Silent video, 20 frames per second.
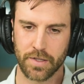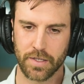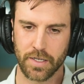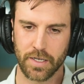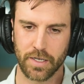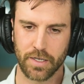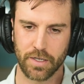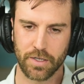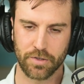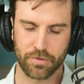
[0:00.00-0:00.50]
and
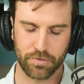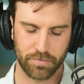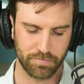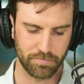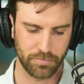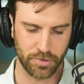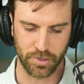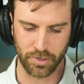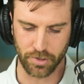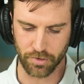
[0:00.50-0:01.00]
there is,
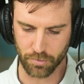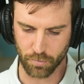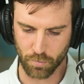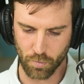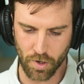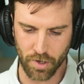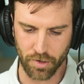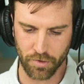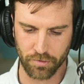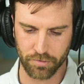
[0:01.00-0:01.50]
you know,
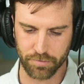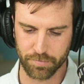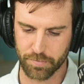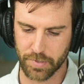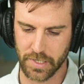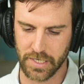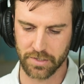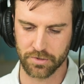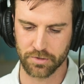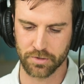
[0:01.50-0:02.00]
one of
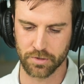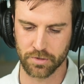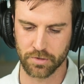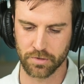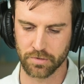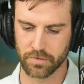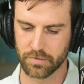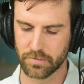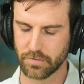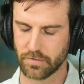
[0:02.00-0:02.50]

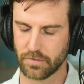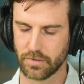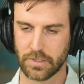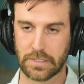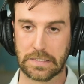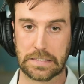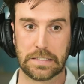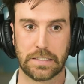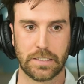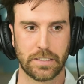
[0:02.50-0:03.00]
political
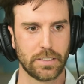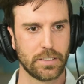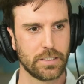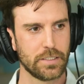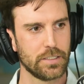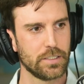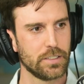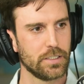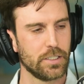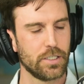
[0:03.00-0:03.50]

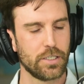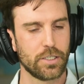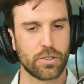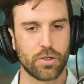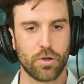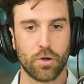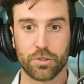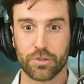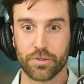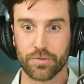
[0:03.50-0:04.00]

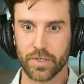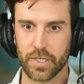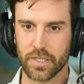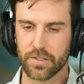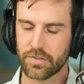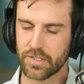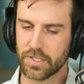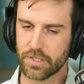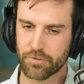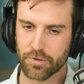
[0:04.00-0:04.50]

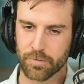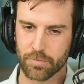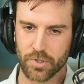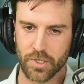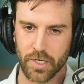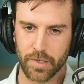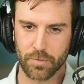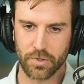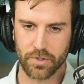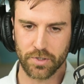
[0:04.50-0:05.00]
controversy from
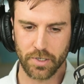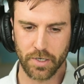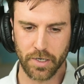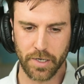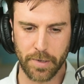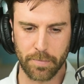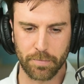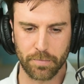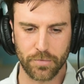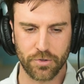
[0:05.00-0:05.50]
time to
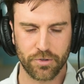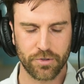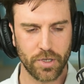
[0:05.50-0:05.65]
time.